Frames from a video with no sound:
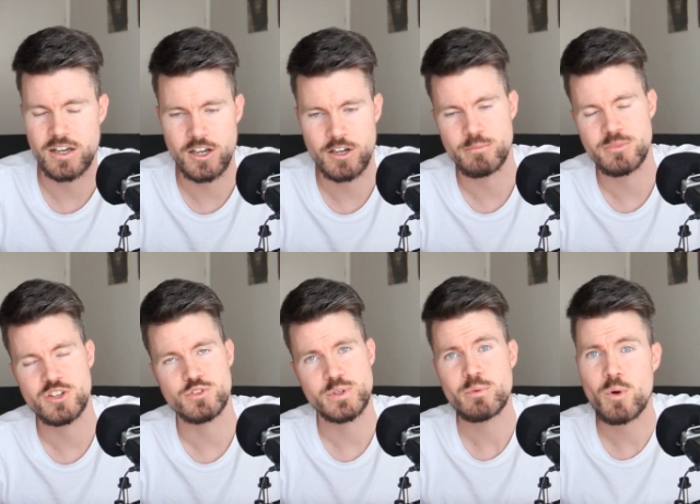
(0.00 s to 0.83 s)
um,
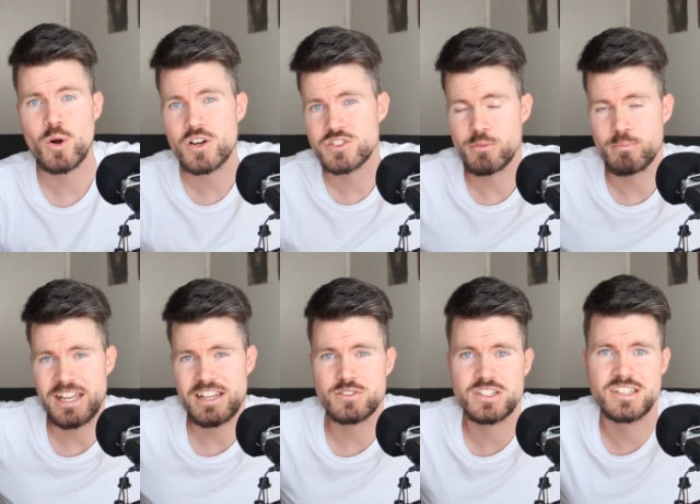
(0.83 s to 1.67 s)
your rewards, your
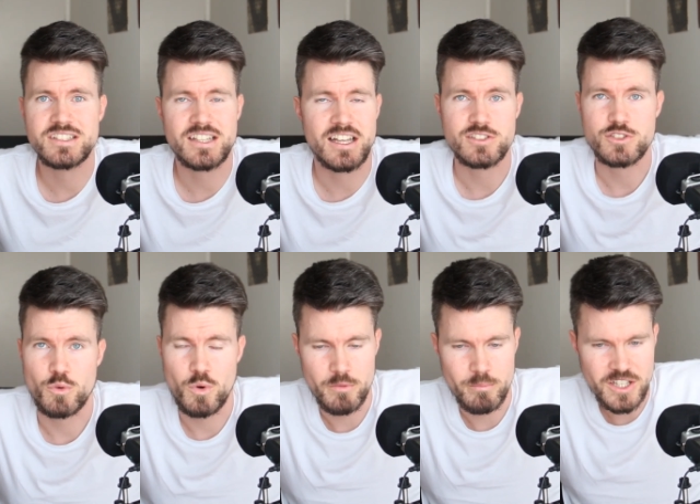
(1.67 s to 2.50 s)
penalties and
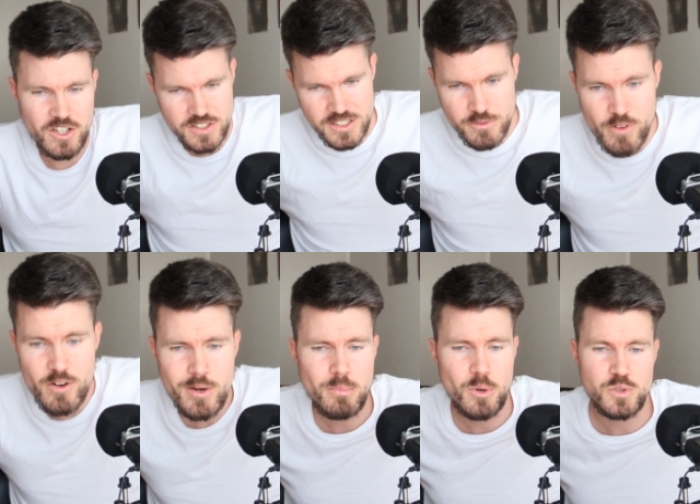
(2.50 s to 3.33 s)
so on because it's
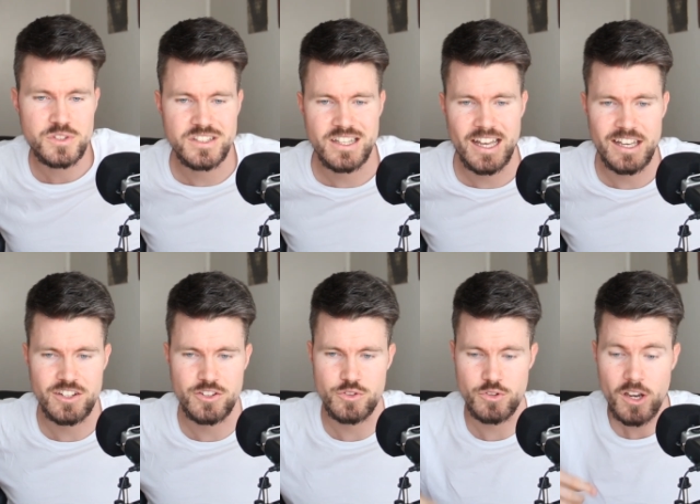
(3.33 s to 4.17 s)
very important that
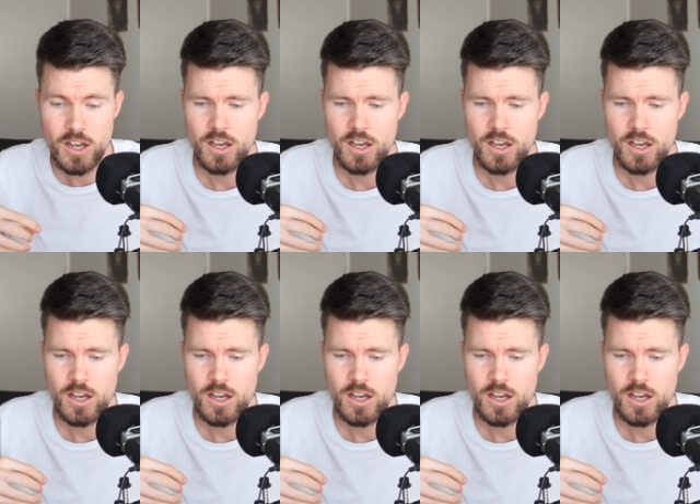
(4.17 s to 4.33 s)
you